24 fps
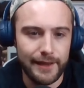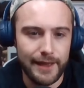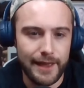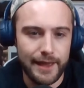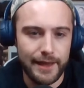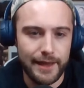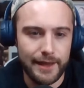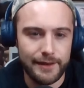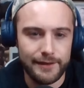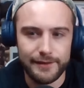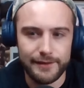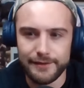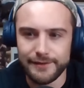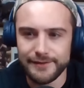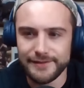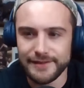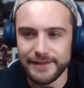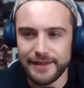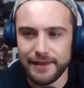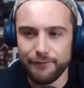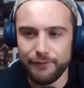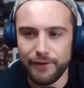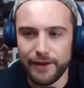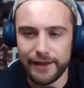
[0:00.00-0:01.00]
and
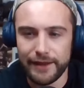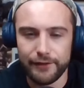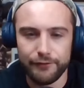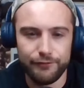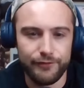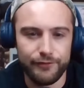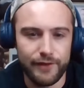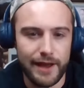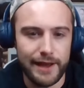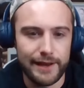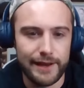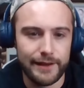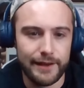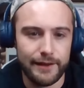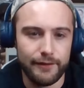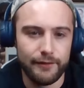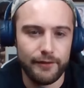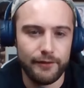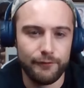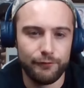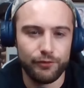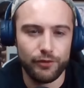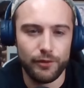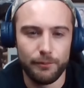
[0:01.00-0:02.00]
see if I could find it
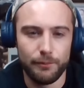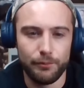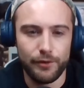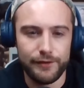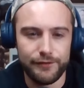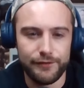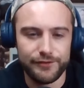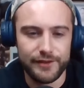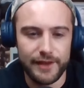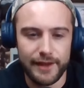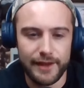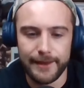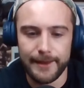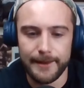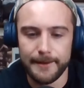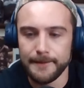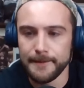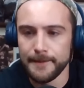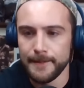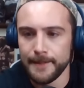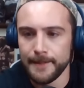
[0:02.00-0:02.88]
for a brief second.